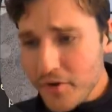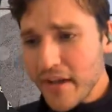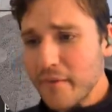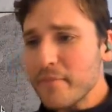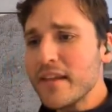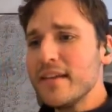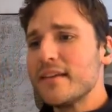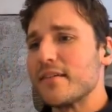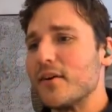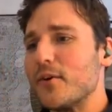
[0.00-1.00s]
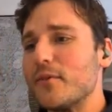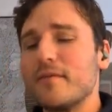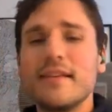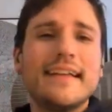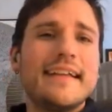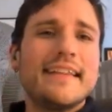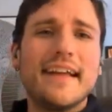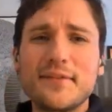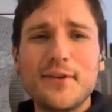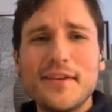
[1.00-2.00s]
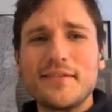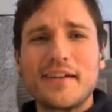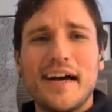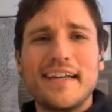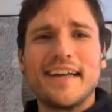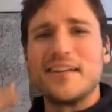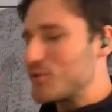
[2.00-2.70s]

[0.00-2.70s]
Okay, so that's all I've got.